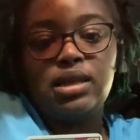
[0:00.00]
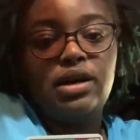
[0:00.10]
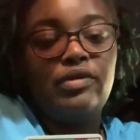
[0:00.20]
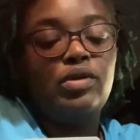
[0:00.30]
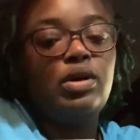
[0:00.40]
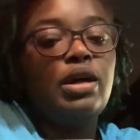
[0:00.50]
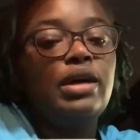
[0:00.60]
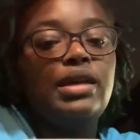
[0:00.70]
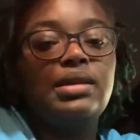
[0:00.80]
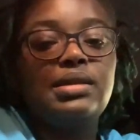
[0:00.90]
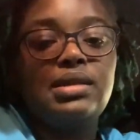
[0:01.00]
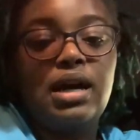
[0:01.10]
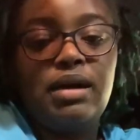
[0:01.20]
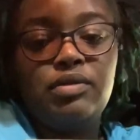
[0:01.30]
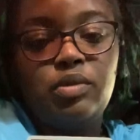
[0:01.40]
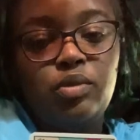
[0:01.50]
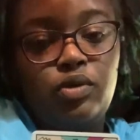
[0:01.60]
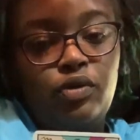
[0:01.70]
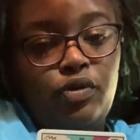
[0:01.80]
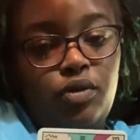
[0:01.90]
level. It's time to
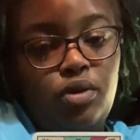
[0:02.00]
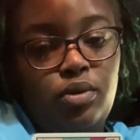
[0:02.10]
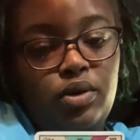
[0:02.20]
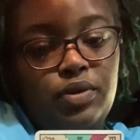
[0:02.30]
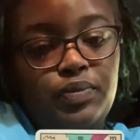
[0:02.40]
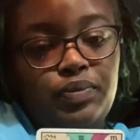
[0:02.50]
move forward.